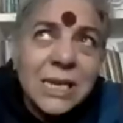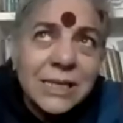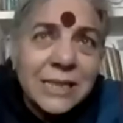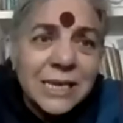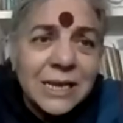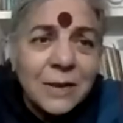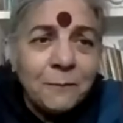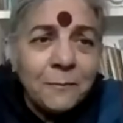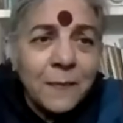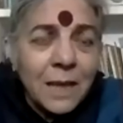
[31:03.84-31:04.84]
I think.
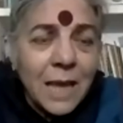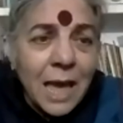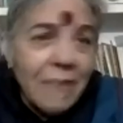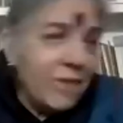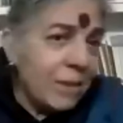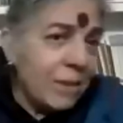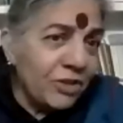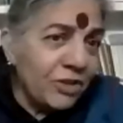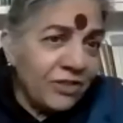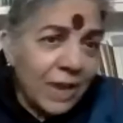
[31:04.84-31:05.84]
And then
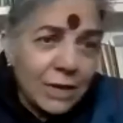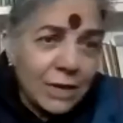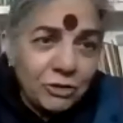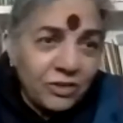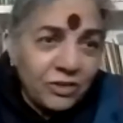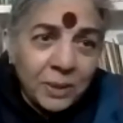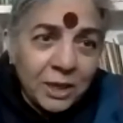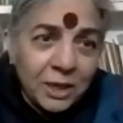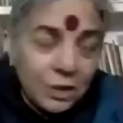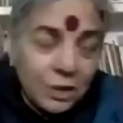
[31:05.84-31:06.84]
Monsanto disappeared into
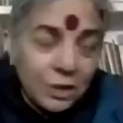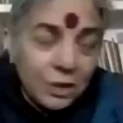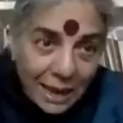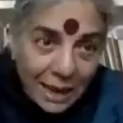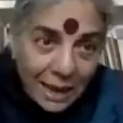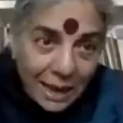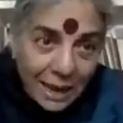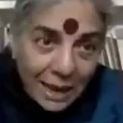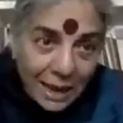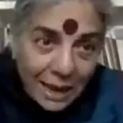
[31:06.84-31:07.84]
Bayer.
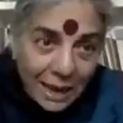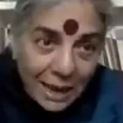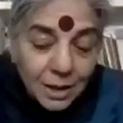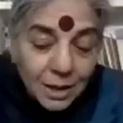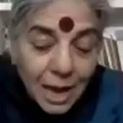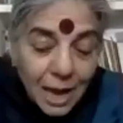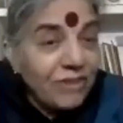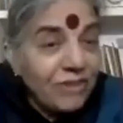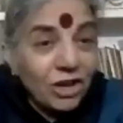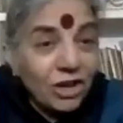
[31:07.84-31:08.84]
And
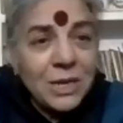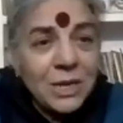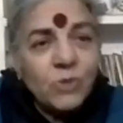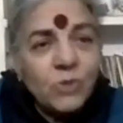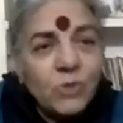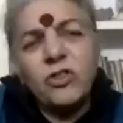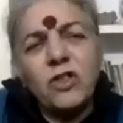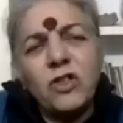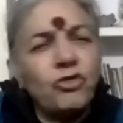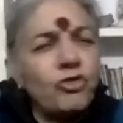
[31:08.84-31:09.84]
Germany, which was the
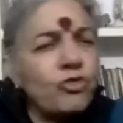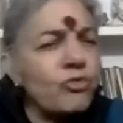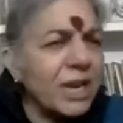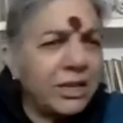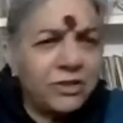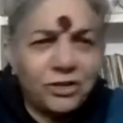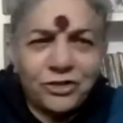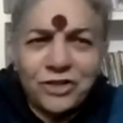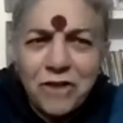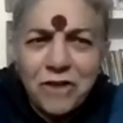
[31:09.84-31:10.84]
strictest
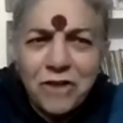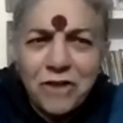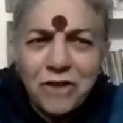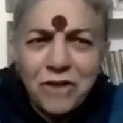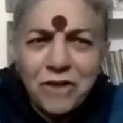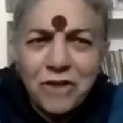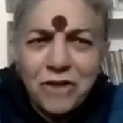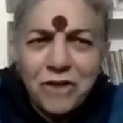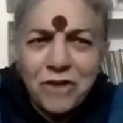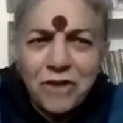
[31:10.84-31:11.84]
country
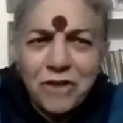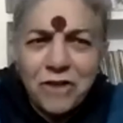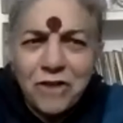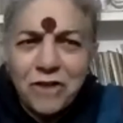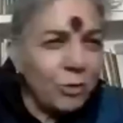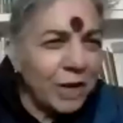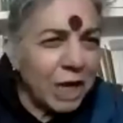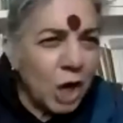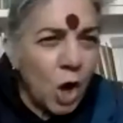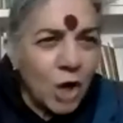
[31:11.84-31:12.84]
on
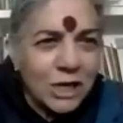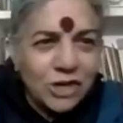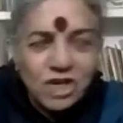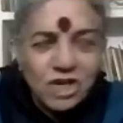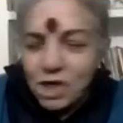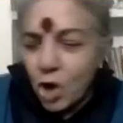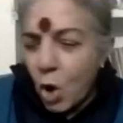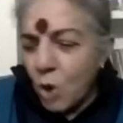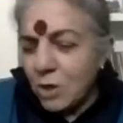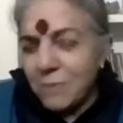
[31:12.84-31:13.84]
agroecology,
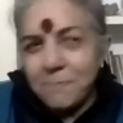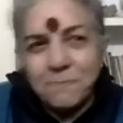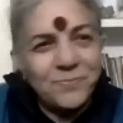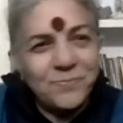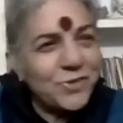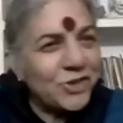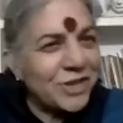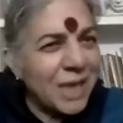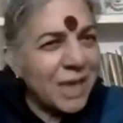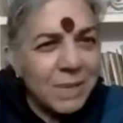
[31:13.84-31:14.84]
on
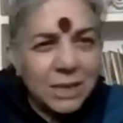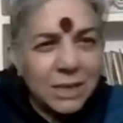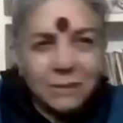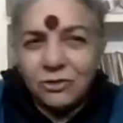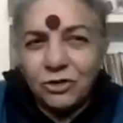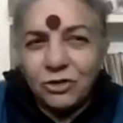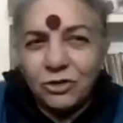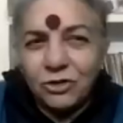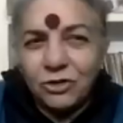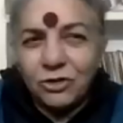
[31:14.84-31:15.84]
chemicals, on
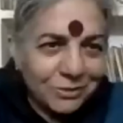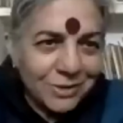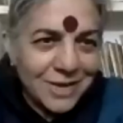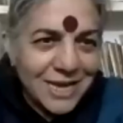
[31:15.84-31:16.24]
GMOs,